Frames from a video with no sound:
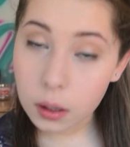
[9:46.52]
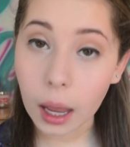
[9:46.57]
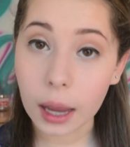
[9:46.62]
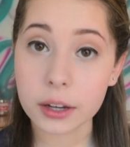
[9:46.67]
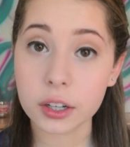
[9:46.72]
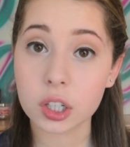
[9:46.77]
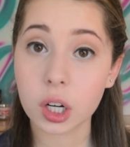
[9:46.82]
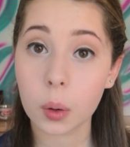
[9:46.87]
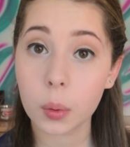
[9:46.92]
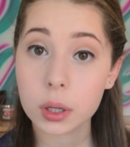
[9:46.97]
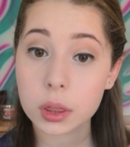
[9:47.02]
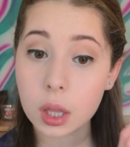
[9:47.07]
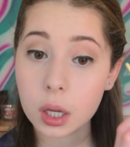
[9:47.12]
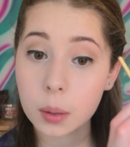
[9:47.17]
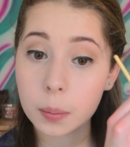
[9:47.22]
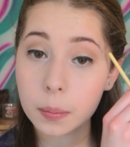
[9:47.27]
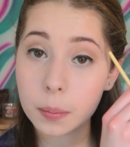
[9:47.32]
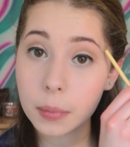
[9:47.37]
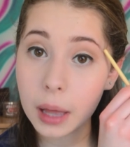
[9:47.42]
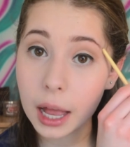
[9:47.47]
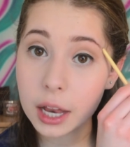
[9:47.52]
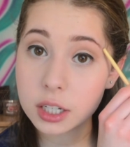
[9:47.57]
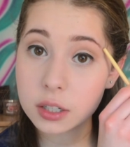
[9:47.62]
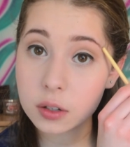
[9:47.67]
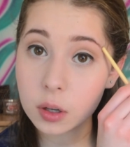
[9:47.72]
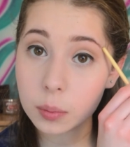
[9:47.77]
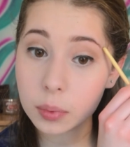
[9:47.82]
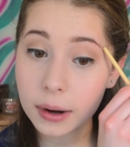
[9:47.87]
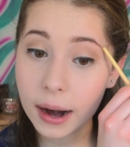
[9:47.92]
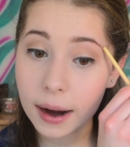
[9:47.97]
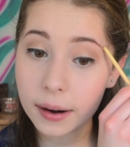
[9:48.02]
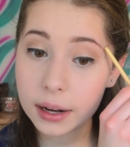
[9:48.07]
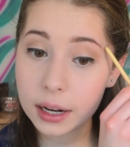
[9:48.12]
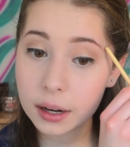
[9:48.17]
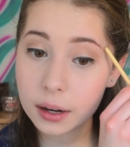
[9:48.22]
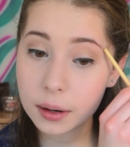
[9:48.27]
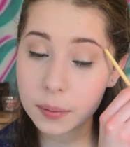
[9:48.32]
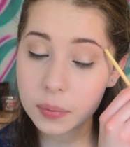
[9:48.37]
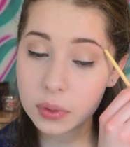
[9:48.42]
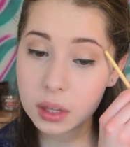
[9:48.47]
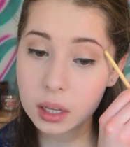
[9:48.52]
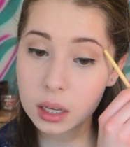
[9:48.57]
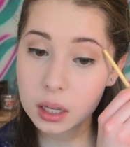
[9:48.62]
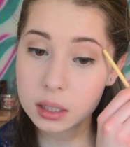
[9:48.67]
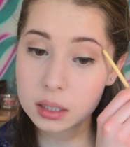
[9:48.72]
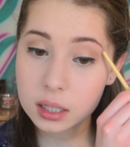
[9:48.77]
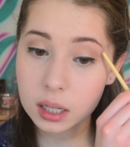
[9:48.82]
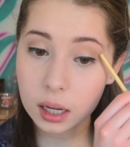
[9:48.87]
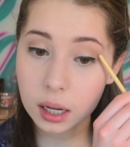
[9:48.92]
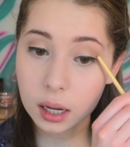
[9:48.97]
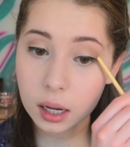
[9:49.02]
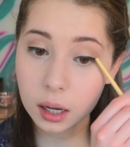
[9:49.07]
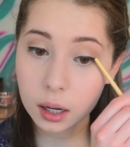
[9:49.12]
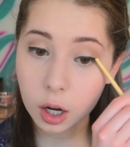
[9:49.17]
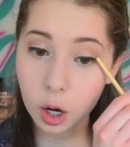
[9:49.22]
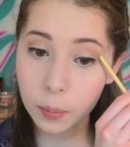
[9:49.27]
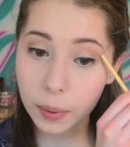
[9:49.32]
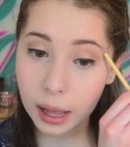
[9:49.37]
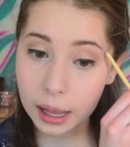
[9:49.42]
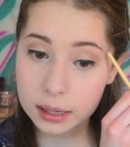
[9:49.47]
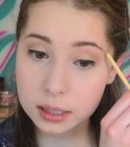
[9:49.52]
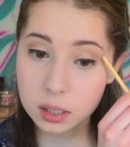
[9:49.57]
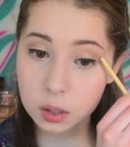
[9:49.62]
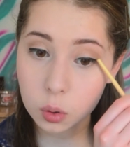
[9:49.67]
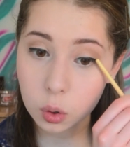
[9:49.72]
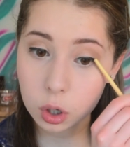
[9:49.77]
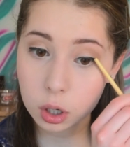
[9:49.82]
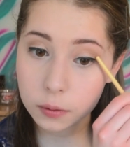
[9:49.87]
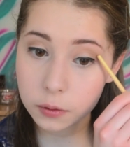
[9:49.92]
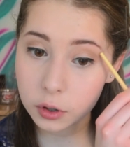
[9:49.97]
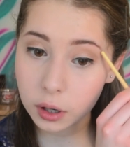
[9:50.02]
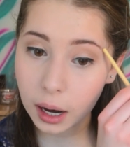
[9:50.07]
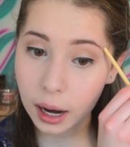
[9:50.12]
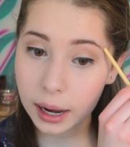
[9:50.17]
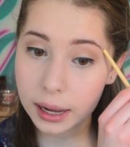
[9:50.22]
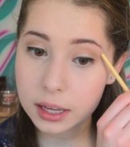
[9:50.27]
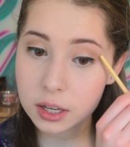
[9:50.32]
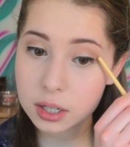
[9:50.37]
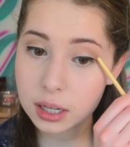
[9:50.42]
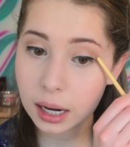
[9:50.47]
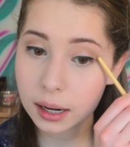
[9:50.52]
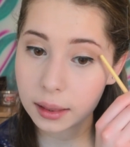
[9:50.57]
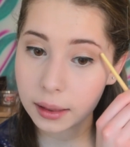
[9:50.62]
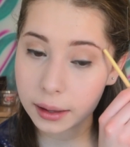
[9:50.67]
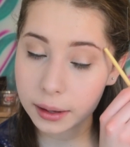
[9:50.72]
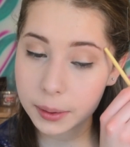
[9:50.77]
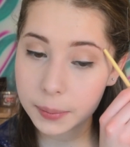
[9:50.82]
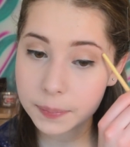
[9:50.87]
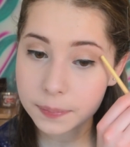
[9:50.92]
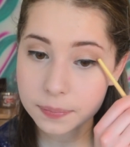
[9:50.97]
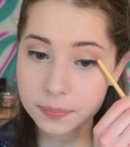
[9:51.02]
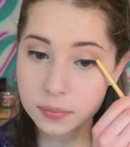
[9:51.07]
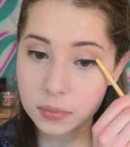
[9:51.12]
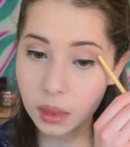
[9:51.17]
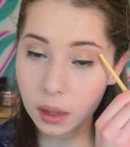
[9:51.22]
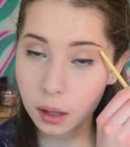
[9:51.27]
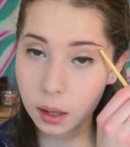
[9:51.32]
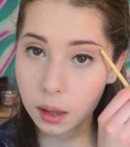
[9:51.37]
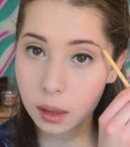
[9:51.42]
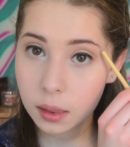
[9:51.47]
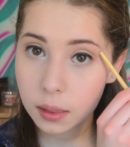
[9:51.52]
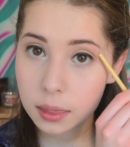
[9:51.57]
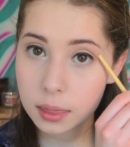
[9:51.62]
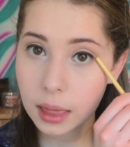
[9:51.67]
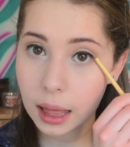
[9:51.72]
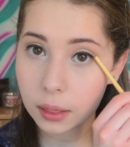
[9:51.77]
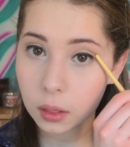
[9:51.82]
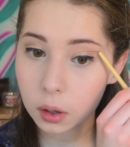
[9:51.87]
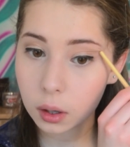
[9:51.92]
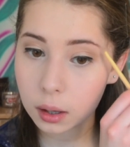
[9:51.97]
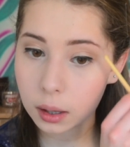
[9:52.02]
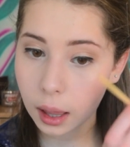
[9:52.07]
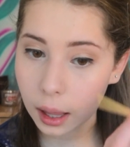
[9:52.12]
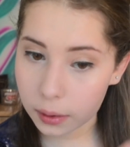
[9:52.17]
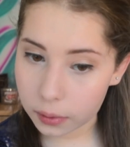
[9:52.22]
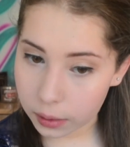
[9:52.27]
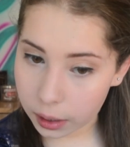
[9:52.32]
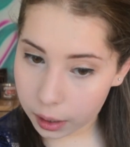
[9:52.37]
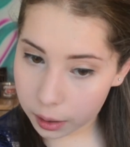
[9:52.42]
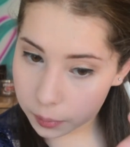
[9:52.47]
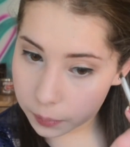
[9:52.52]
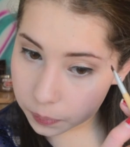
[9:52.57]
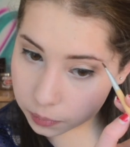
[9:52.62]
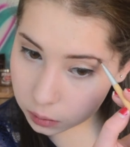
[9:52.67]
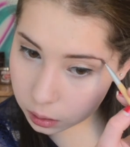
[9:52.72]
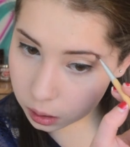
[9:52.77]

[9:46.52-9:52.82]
And you don't want the edge of your brow here to go past the corner of your eye. It's kind of like that little line there.